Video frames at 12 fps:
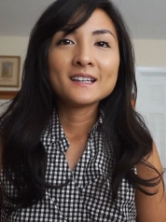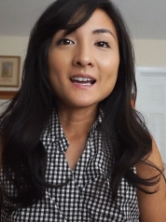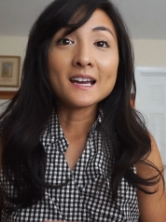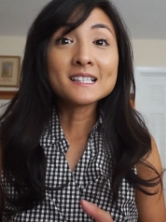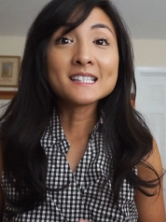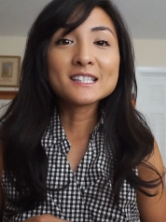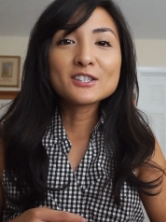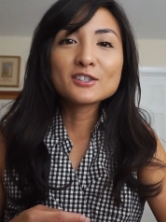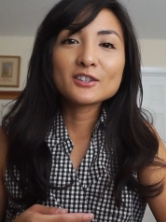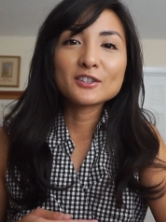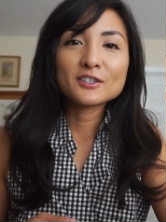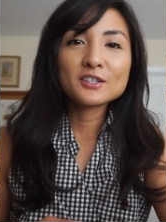I just need to
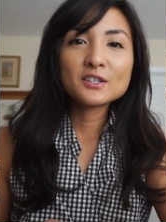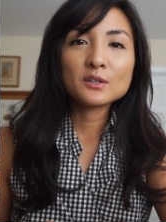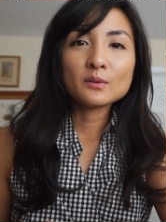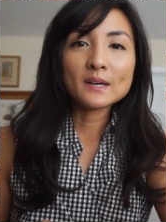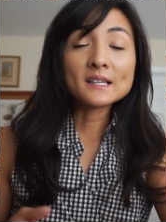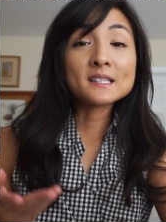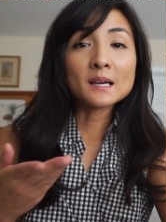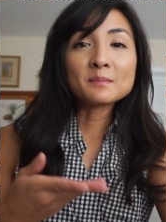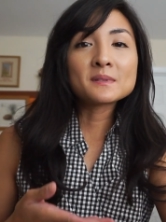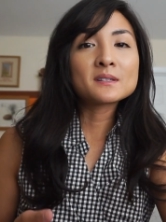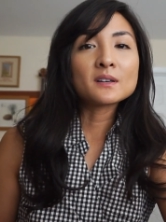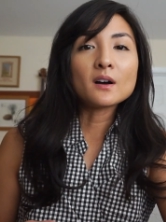learn to
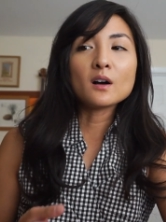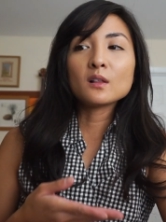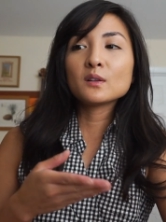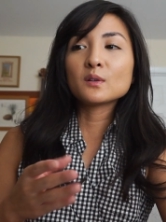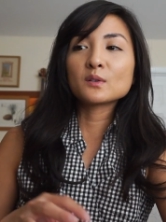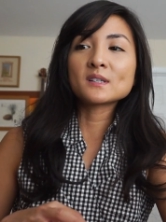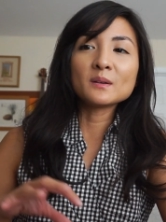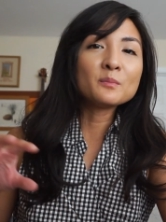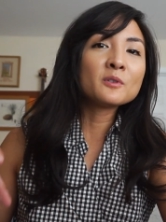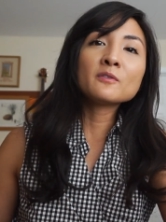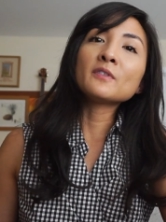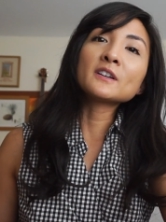accept all of those
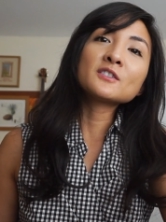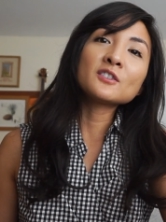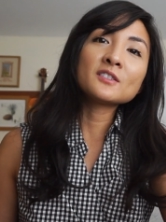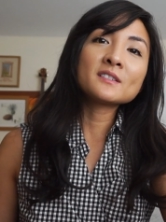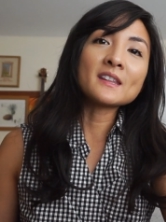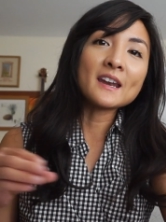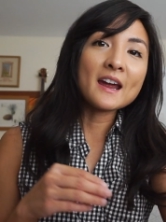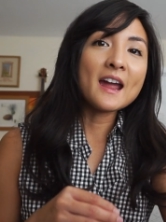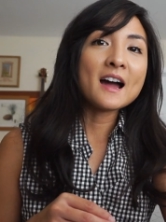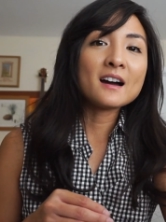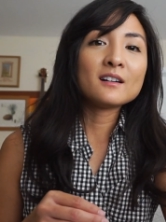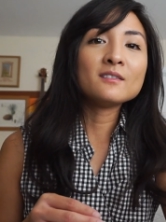imperfections that I
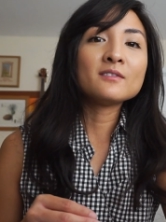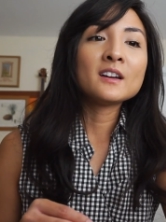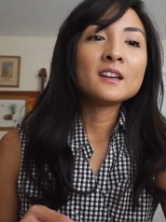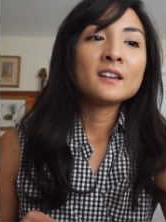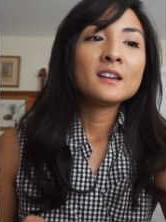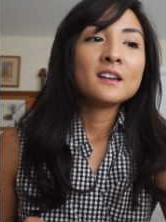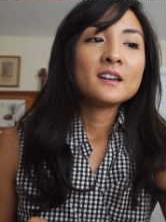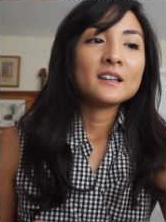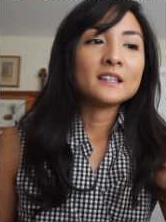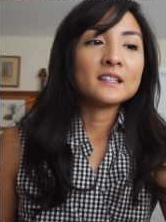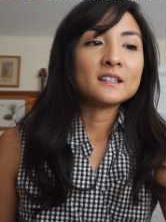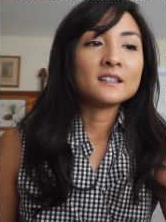have
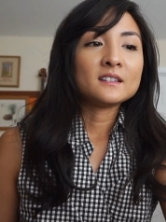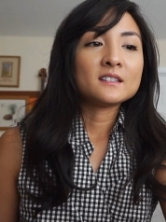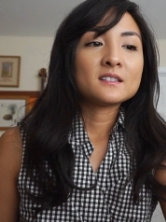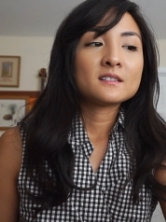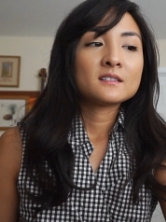and